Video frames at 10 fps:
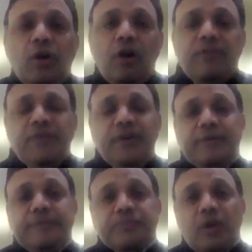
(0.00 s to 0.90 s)

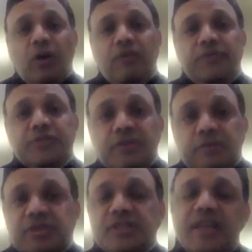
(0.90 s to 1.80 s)
of
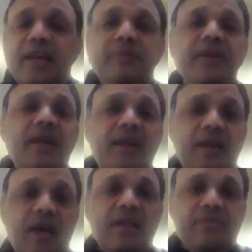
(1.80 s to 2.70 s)
services can be really
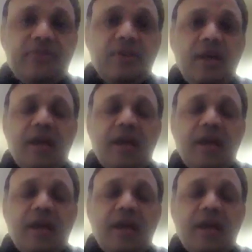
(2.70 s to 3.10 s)
enhanced.